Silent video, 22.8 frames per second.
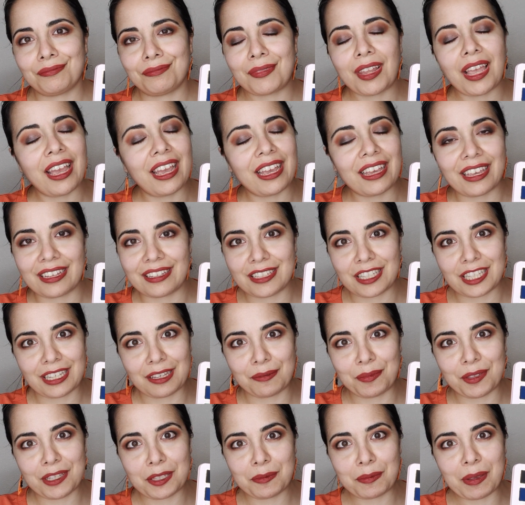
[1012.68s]
I can't
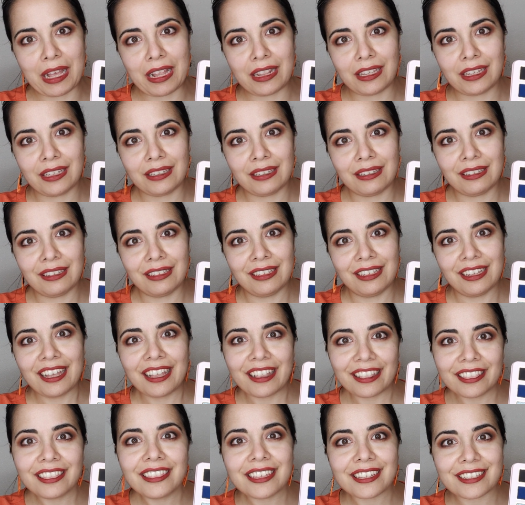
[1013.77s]
skip this palette.
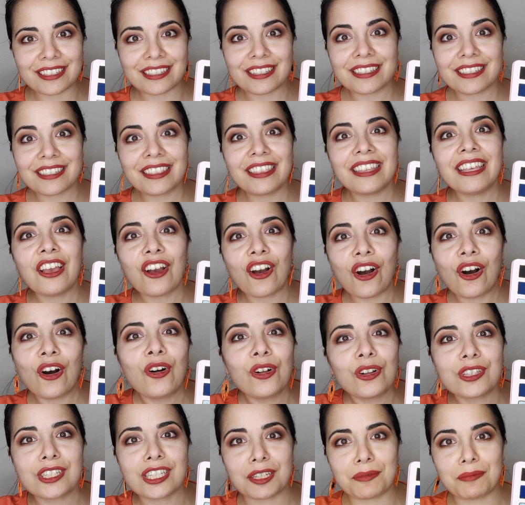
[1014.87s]
This is the
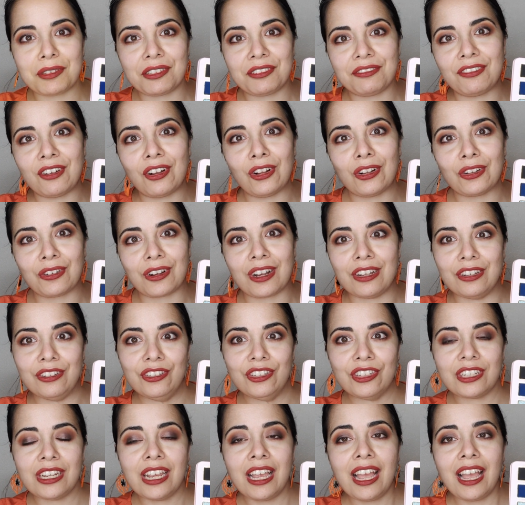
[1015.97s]
ultimate fall
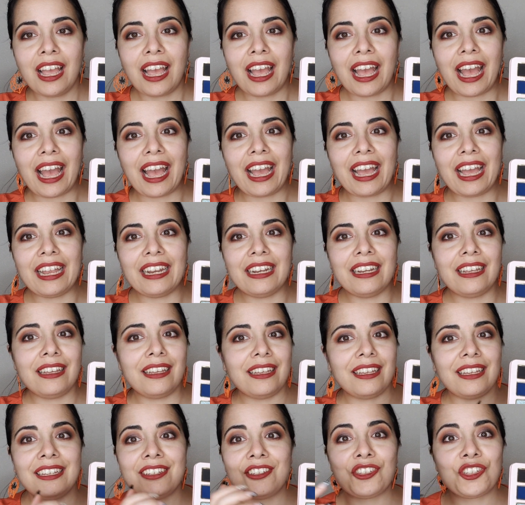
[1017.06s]
grunge, and
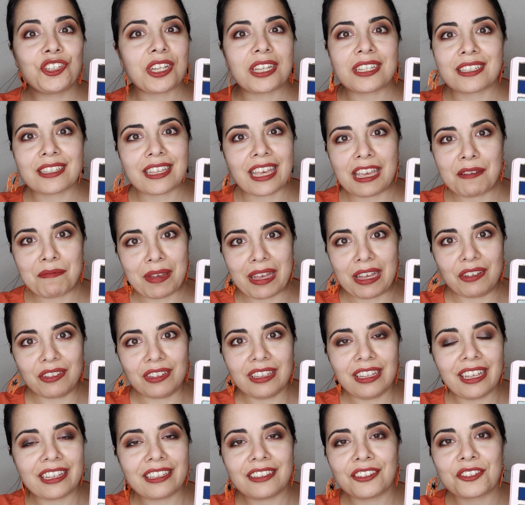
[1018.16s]
it just came out.
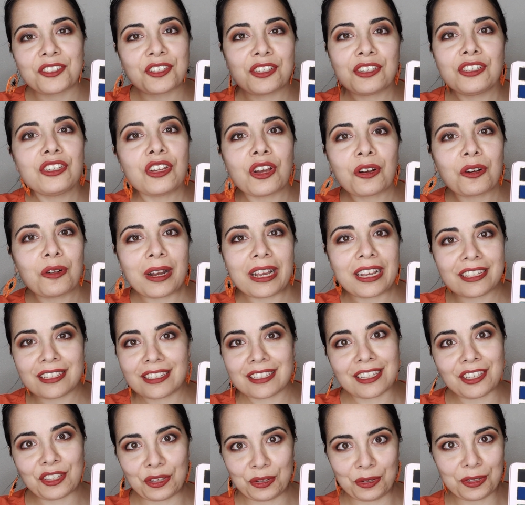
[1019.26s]
Like, there's no
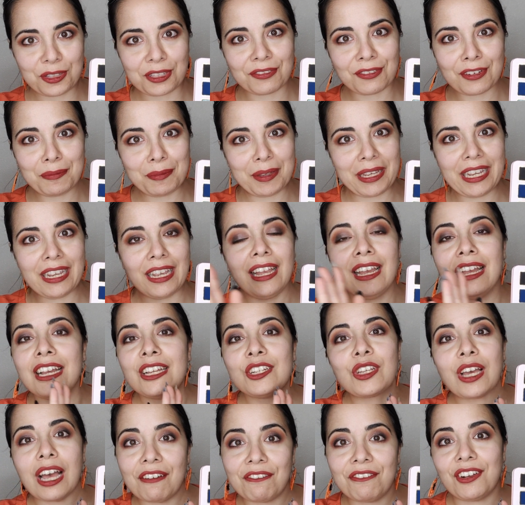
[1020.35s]
excuse for me
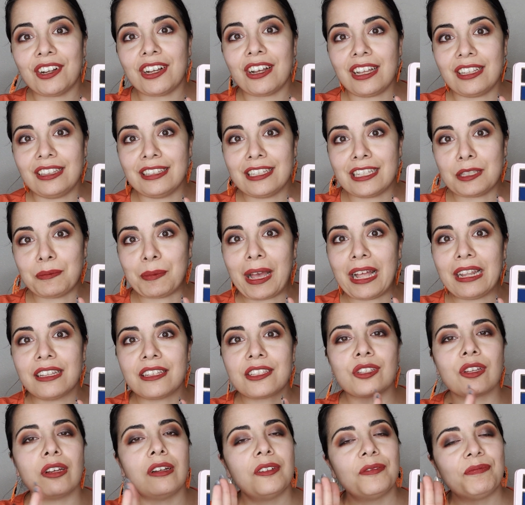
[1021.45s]
to have forgotten this palette.
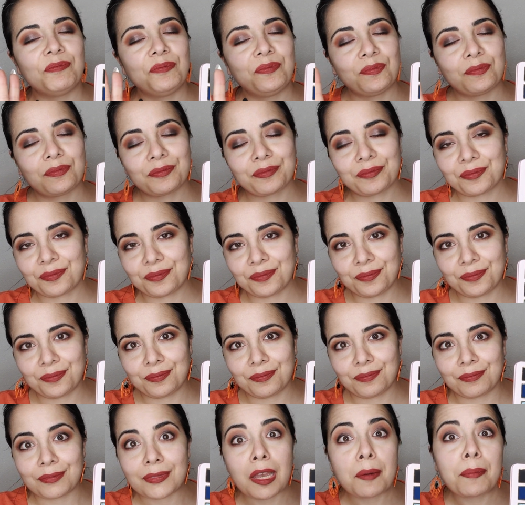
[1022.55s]
So
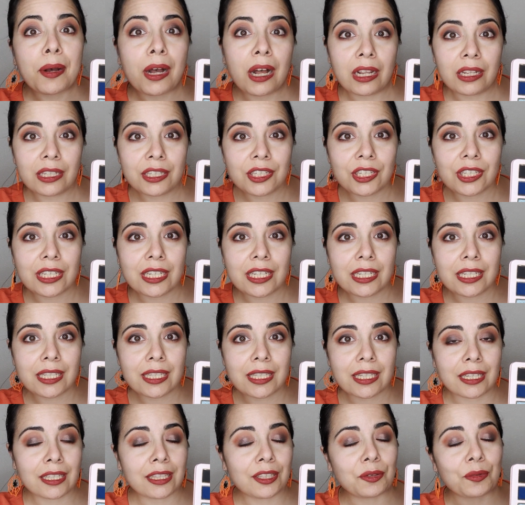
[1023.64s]
apologies, there